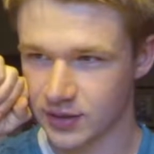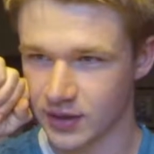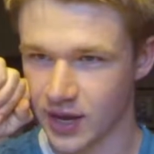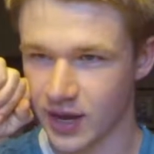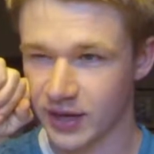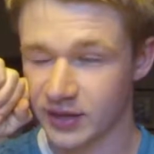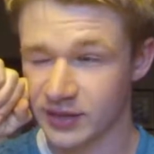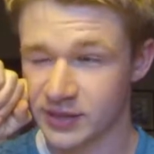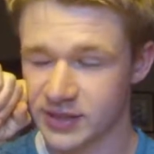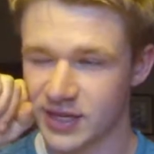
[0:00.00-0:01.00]

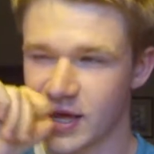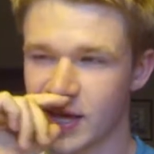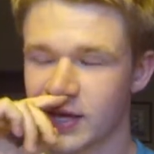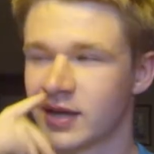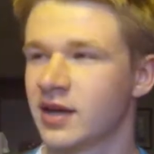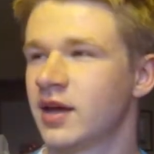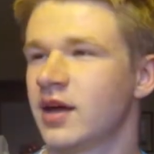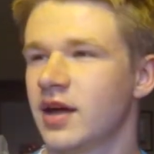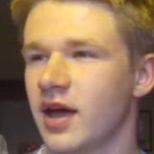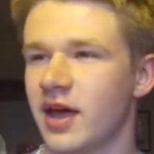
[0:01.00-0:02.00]
9 today
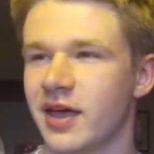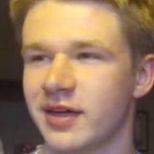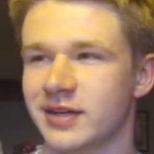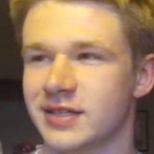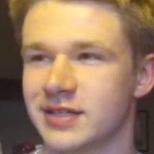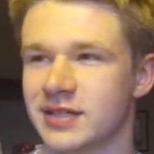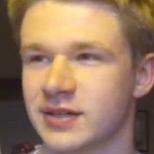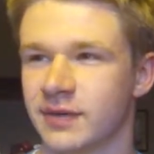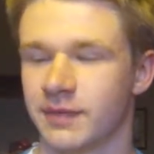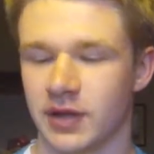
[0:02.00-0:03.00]
and
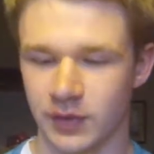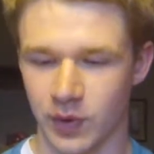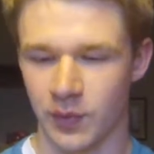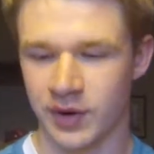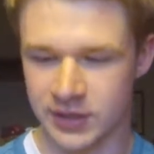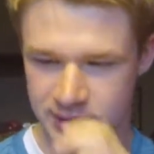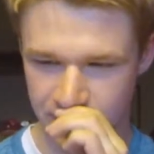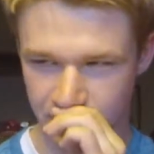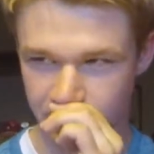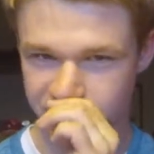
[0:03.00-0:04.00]
I went
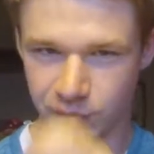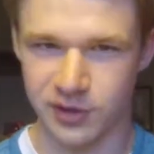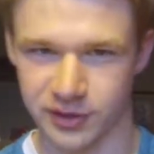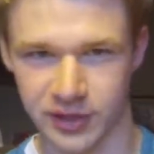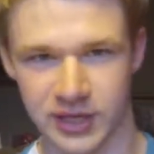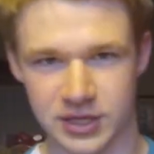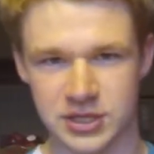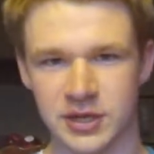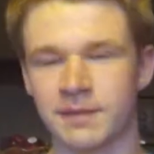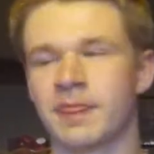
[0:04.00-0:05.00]
until
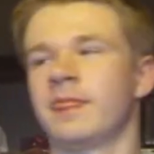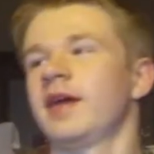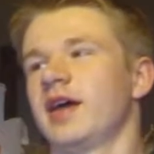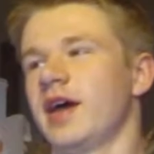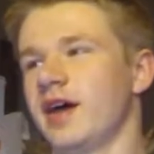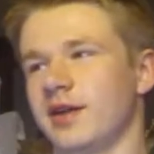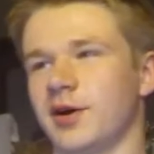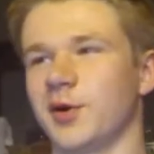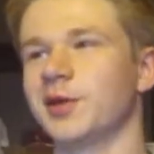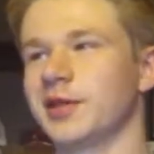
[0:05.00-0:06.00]
4.30ish and our